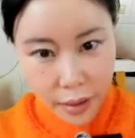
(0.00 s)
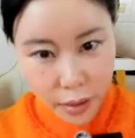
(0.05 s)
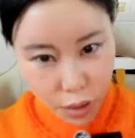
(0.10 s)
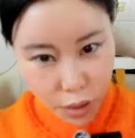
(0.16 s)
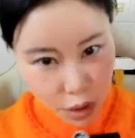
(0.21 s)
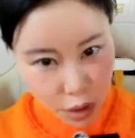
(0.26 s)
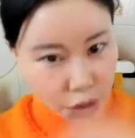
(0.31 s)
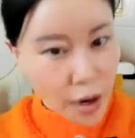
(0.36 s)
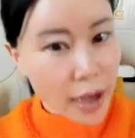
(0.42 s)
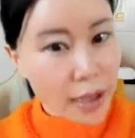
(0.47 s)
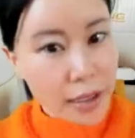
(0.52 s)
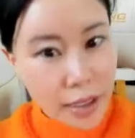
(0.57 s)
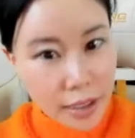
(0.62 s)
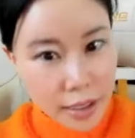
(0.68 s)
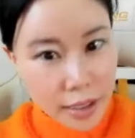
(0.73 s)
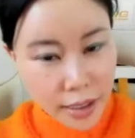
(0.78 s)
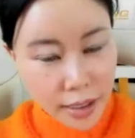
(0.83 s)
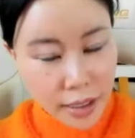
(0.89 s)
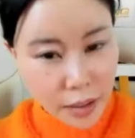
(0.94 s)
The
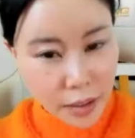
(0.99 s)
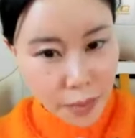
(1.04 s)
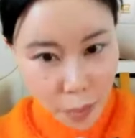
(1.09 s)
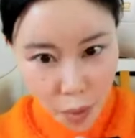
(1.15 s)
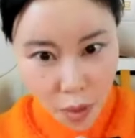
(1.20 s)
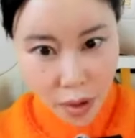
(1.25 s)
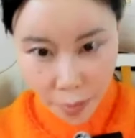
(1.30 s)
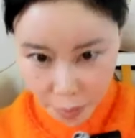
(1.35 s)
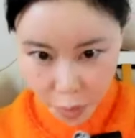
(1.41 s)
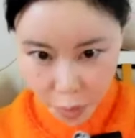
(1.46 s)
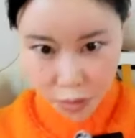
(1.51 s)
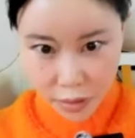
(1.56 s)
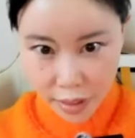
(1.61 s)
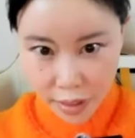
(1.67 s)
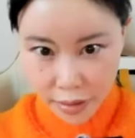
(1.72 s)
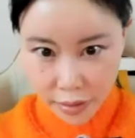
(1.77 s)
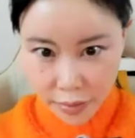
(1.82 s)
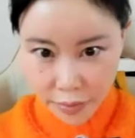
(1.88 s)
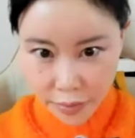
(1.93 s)
strategy is more
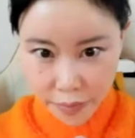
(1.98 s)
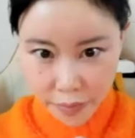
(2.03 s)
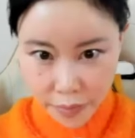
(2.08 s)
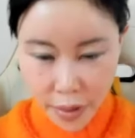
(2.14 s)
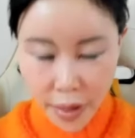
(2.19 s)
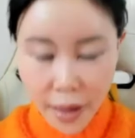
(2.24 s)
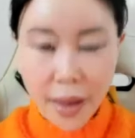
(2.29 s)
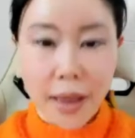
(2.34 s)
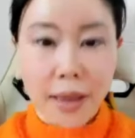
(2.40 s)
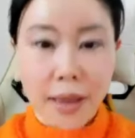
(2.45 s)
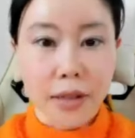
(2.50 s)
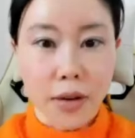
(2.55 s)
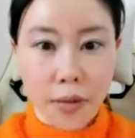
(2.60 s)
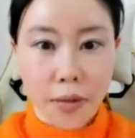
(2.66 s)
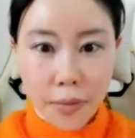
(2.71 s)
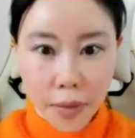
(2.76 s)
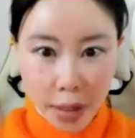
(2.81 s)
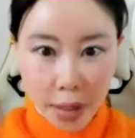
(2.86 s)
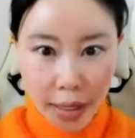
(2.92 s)
important.
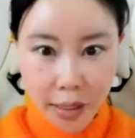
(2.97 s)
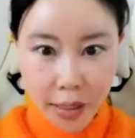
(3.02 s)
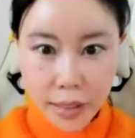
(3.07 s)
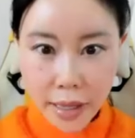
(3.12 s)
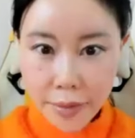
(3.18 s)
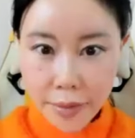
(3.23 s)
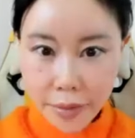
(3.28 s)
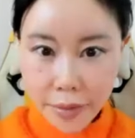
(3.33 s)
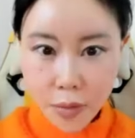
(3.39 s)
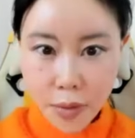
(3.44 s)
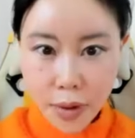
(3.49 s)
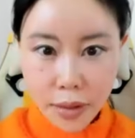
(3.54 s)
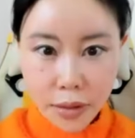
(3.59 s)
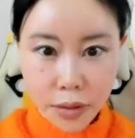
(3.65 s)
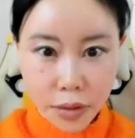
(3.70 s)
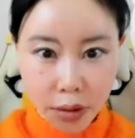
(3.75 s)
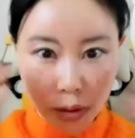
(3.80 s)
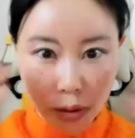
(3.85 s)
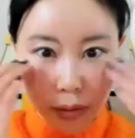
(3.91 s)
So let's
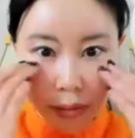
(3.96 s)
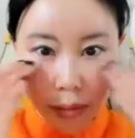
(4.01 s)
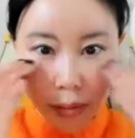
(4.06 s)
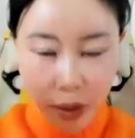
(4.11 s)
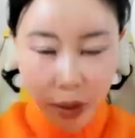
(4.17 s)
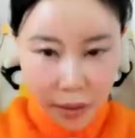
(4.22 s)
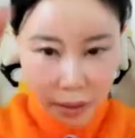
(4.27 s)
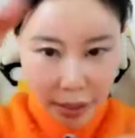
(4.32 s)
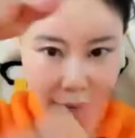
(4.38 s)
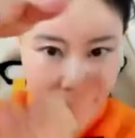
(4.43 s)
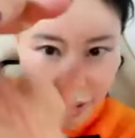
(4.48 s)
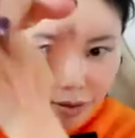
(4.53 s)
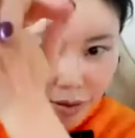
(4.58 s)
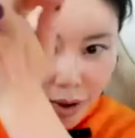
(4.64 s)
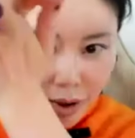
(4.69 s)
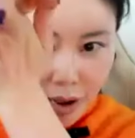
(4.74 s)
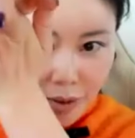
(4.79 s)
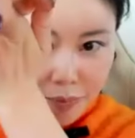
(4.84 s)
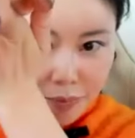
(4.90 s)
everyone do tongue
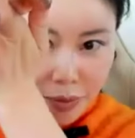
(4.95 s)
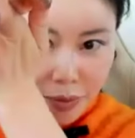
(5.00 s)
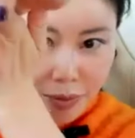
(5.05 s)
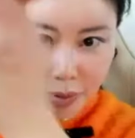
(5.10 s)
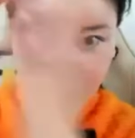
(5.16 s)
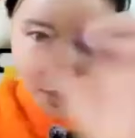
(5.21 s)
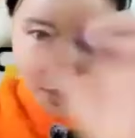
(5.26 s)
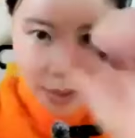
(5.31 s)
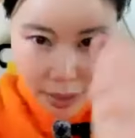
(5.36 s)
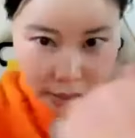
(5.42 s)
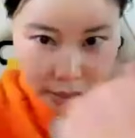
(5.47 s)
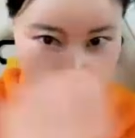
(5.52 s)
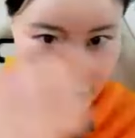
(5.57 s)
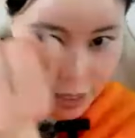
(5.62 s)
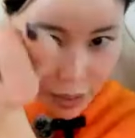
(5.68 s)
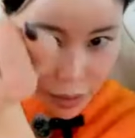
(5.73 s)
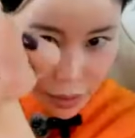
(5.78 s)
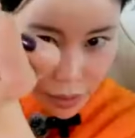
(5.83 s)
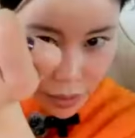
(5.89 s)
up,
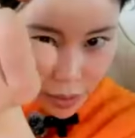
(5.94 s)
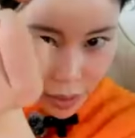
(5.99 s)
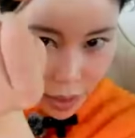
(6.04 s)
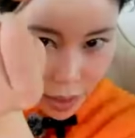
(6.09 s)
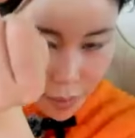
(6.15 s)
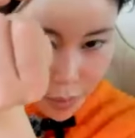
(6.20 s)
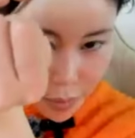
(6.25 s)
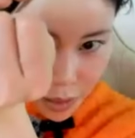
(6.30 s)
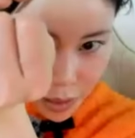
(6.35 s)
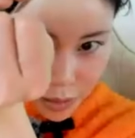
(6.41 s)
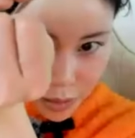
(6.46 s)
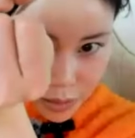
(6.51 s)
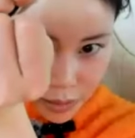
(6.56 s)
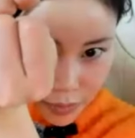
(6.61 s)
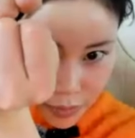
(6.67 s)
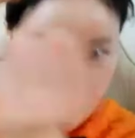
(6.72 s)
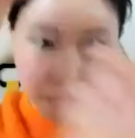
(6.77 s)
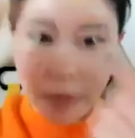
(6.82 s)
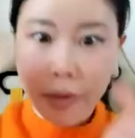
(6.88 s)
teeth
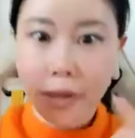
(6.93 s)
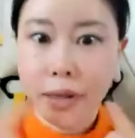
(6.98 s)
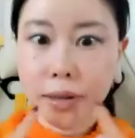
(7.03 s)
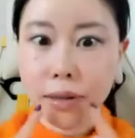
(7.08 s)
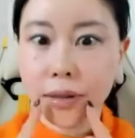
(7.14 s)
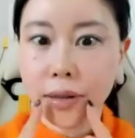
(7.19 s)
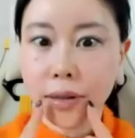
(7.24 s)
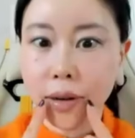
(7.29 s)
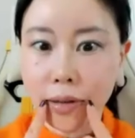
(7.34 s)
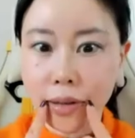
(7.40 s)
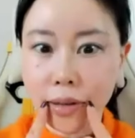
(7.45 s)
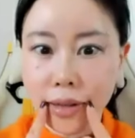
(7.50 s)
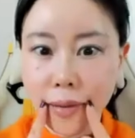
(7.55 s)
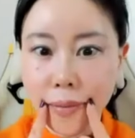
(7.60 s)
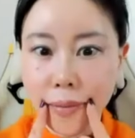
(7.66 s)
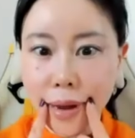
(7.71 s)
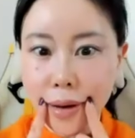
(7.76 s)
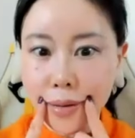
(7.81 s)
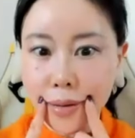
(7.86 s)
apart, close
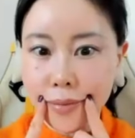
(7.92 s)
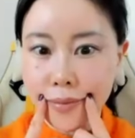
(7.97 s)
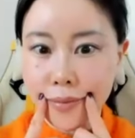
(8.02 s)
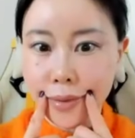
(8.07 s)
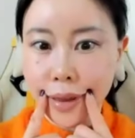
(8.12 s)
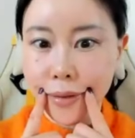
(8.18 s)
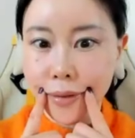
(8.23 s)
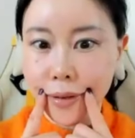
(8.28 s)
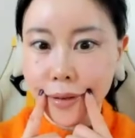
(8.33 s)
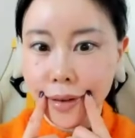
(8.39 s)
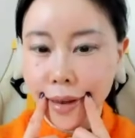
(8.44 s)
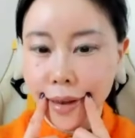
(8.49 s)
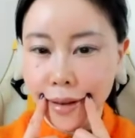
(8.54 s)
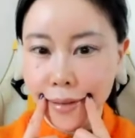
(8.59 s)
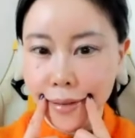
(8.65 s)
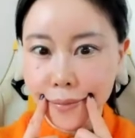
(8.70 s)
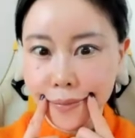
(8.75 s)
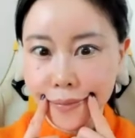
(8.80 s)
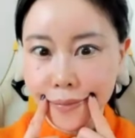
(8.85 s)
your mouth if you
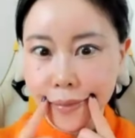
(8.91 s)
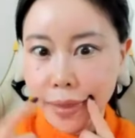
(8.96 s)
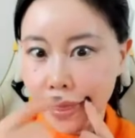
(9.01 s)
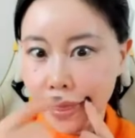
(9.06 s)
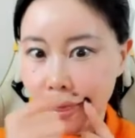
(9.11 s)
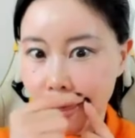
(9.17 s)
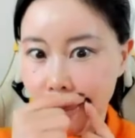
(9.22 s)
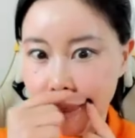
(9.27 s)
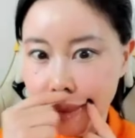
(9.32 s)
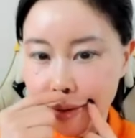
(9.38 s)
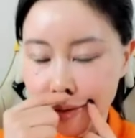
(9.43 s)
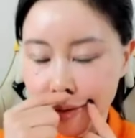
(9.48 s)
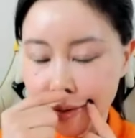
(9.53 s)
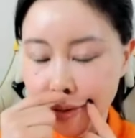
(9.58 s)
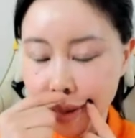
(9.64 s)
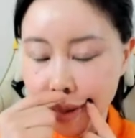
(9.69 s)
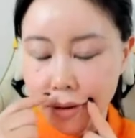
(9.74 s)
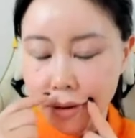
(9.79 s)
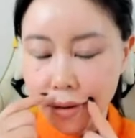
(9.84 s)
can,
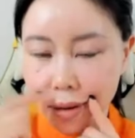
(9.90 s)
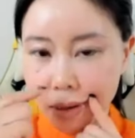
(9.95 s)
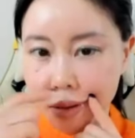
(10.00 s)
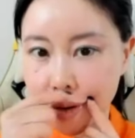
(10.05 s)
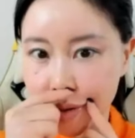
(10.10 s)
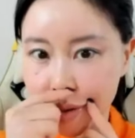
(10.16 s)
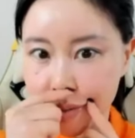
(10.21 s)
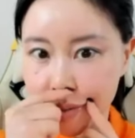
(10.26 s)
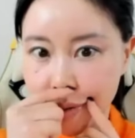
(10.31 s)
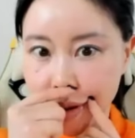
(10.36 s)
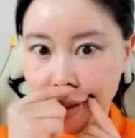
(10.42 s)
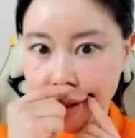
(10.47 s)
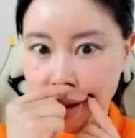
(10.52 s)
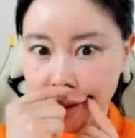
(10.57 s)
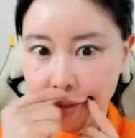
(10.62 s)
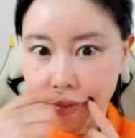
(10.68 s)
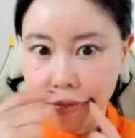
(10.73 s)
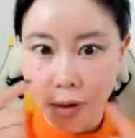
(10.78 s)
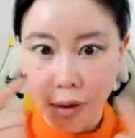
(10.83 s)
so that you can nose
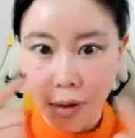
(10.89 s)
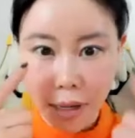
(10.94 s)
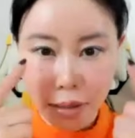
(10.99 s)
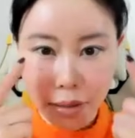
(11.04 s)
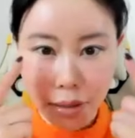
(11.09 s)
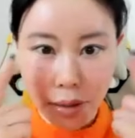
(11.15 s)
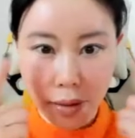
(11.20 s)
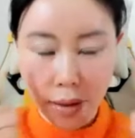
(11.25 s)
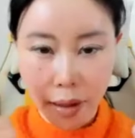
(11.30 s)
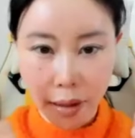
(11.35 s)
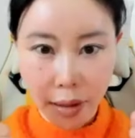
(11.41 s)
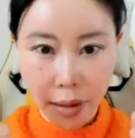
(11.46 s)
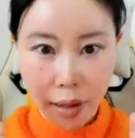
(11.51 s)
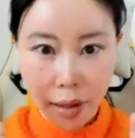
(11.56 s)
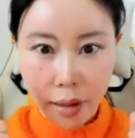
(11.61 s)
breathing and focus. And then